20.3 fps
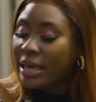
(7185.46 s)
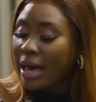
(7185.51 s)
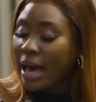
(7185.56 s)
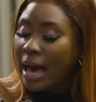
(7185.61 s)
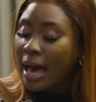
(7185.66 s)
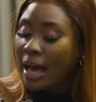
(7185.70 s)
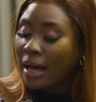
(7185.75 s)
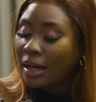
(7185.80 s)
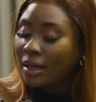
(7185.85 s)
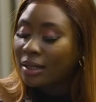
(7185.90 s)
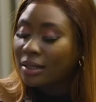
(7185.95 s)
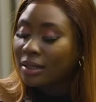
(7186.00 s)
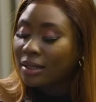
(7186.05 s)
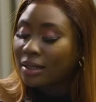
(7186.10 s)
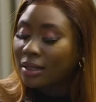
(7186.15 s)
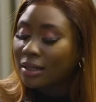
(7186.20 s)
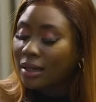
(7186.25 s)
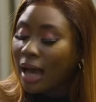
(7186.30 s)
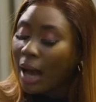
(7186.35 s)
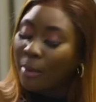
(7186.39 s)
they are
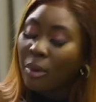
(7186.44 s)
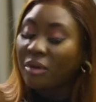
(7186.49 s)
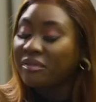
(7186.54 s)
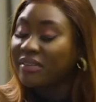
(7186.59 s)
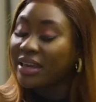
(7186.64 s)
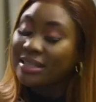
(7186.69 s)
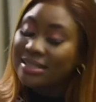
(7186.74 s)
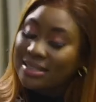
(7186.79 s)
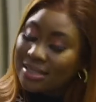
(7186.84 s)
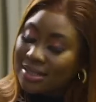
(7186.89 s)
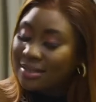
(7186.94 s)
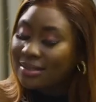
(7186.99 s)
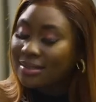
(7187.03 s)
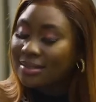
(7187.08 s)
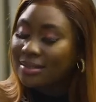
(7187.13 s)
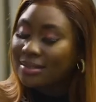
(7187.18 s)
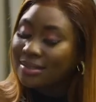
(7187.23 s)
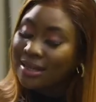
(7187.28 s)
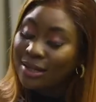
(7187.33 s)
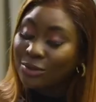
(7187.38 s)
above
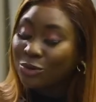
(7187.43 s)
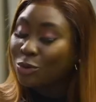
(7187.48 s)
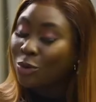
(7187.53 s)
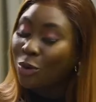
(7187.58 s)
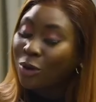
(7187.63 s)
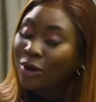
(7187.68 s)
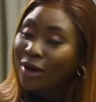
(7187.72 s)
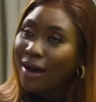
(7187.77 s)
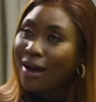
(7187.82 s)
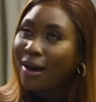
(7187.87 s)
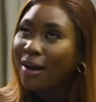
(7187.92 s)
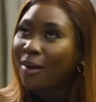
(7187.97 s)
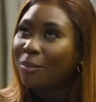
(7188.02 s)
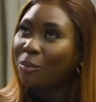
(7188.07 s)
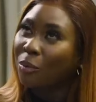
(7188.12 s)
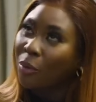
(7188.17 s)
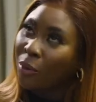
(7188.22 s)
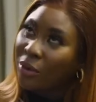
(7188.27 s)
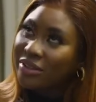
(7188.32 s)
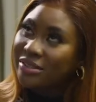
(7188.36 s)
18, they are no longer
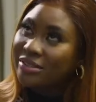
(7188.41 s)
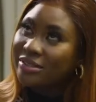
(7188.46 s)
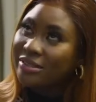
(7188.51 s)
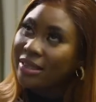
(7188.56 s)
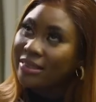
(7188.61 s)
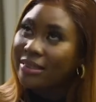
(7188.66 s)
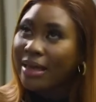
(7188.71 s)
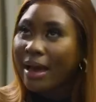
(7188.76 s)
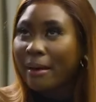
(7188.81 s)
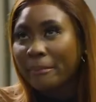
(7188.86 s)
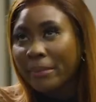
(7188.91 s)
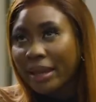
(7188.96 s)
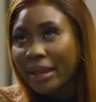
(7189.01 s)
boys, they are